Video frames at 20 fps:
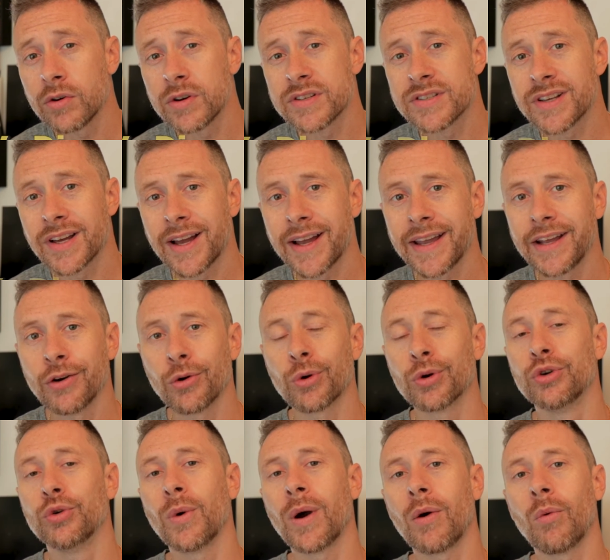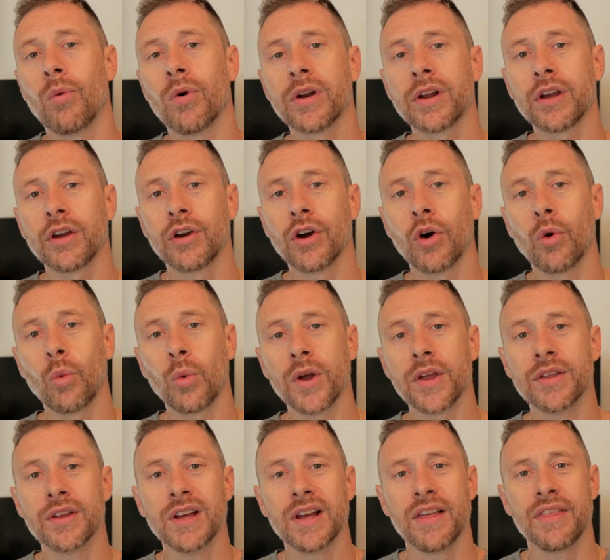design or do I want to go
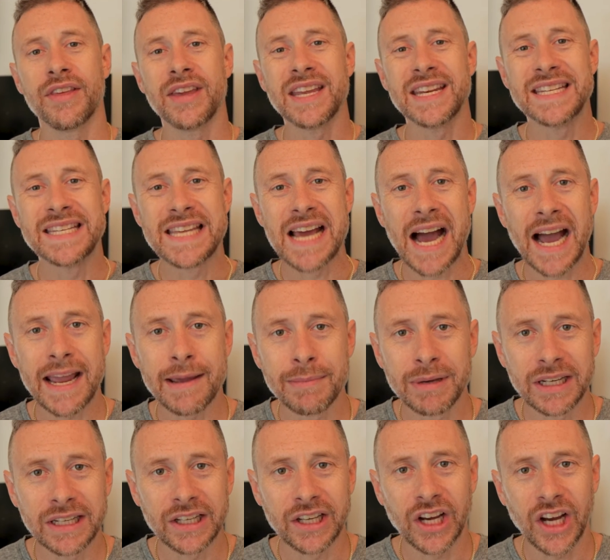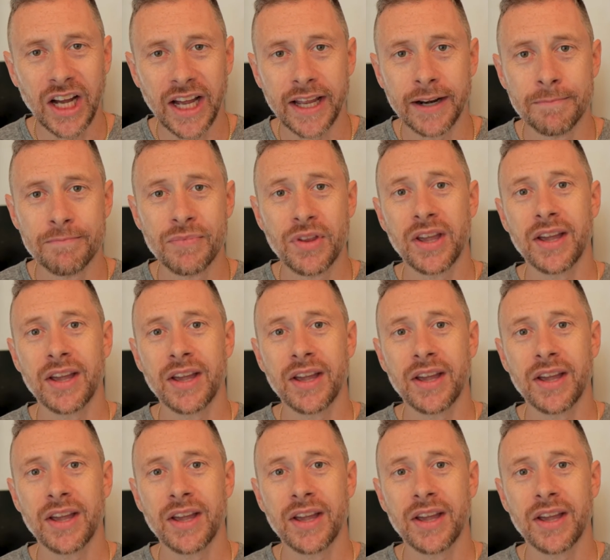with the diamond cut?